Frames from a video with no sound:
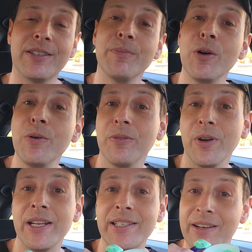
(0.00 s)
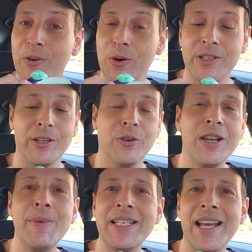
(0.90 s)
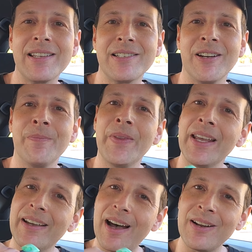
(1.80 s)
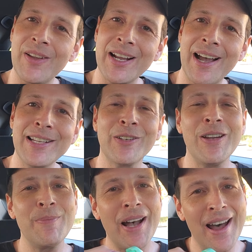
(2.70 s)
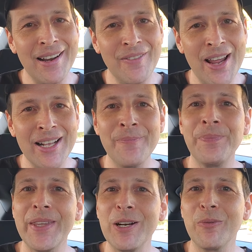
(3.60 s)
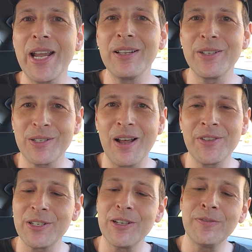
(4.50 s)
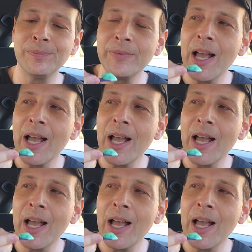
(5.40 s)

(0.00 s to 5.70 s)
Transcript: smooth, rich, and of course the creamy texture, kind of like ice cream, kind of like, you know, regular soft serve,